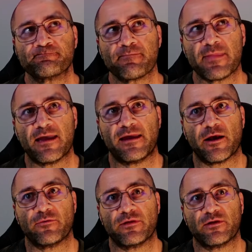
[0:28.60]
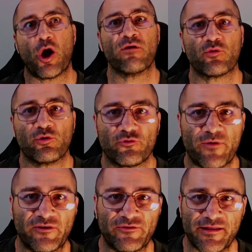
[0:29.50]
you know, the overall direction
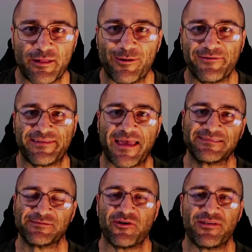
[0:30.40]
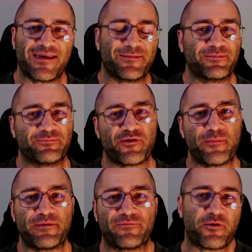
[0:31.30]
that life takes them while they're prepping
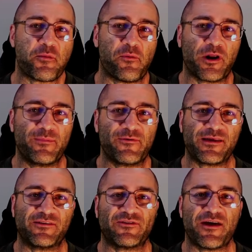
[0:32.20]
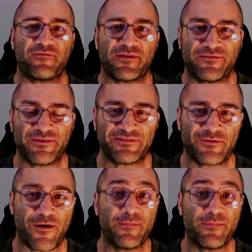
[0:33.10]
for a bodybuilding show for the first time.